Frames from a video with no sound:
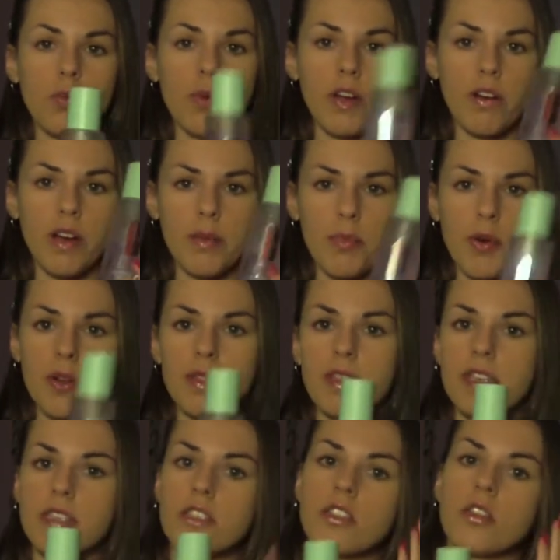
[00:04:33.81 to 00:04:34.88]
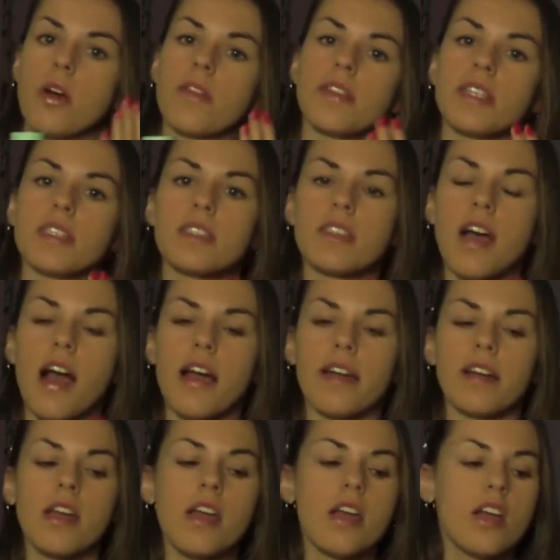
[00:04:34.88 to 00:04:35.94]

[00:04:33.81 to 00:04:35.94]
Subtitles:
where I put this on this side.